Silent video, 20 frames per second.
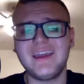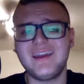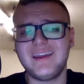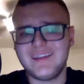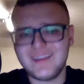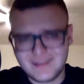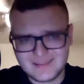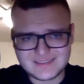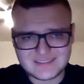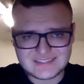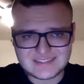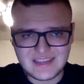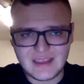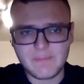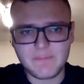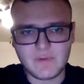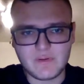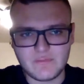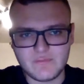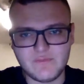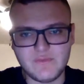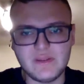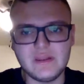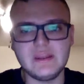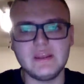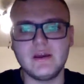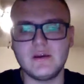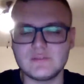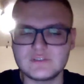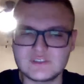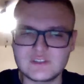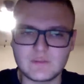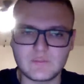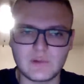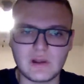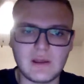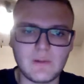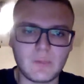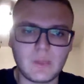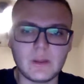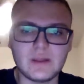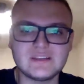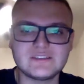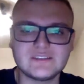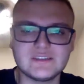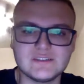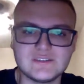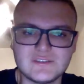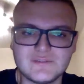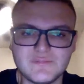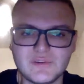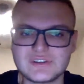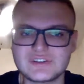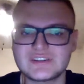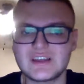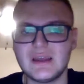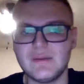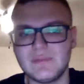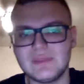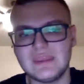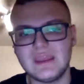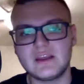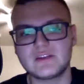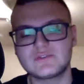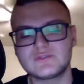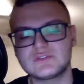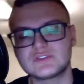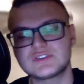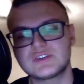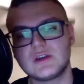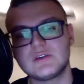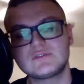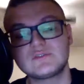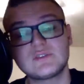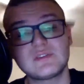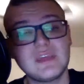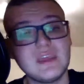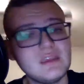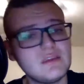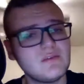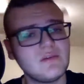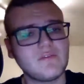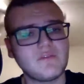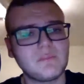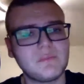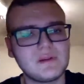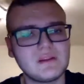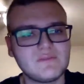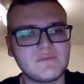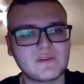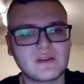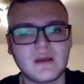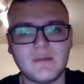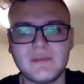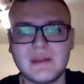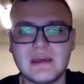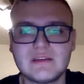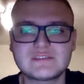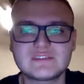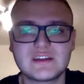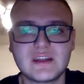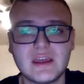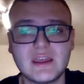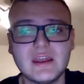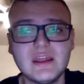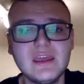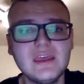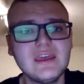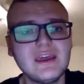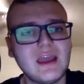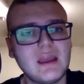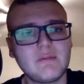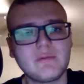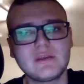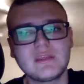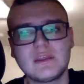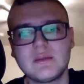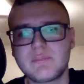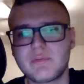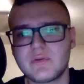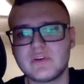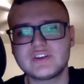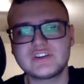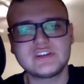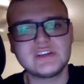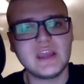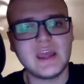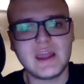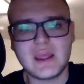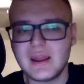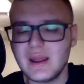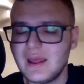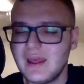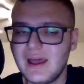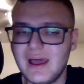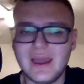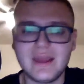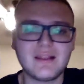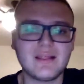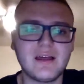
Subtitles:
in a separate video so that we're not wasting too much time in the actual show. So thank you, everybody, for coming out tonight. I really appreciate it. I had a lot